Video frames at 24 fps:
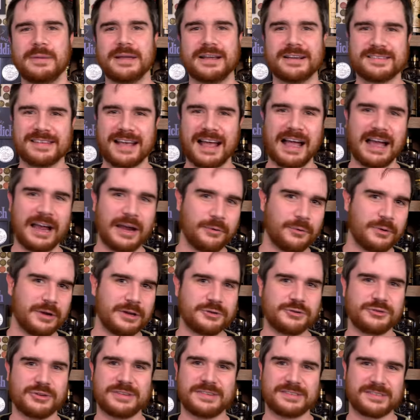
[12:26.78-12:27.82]
Because
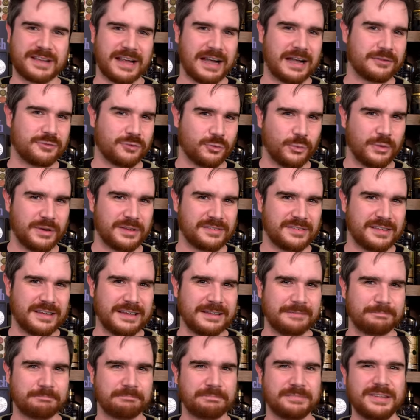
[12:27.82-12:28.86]
Irish and Scotch
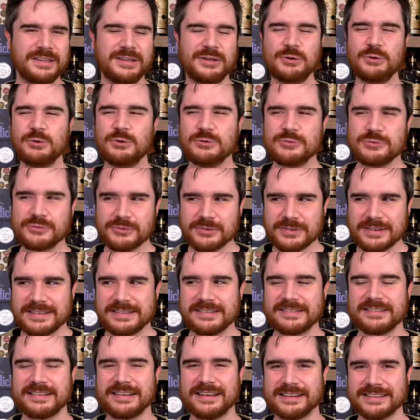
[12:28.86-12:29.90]
whiskey usually
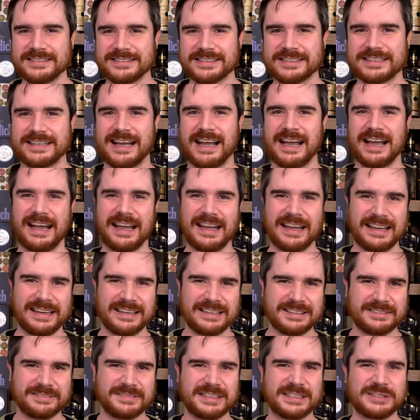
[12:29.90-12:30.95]
stick to
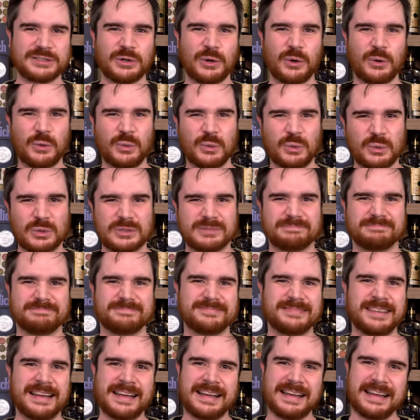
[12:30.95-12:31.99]
kind of this old
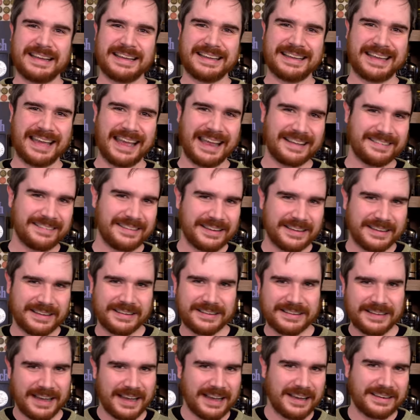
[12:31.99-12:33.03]
Gaelic
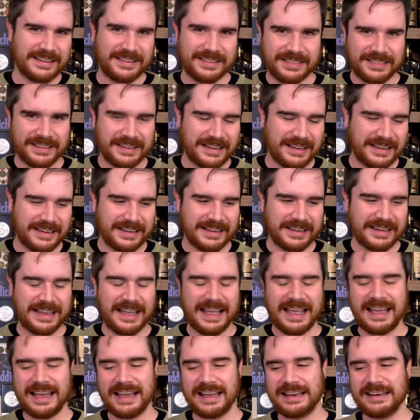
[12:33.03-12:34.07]
kind of thing,
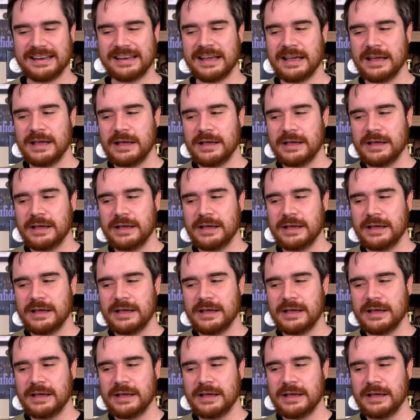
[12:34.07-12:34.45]
and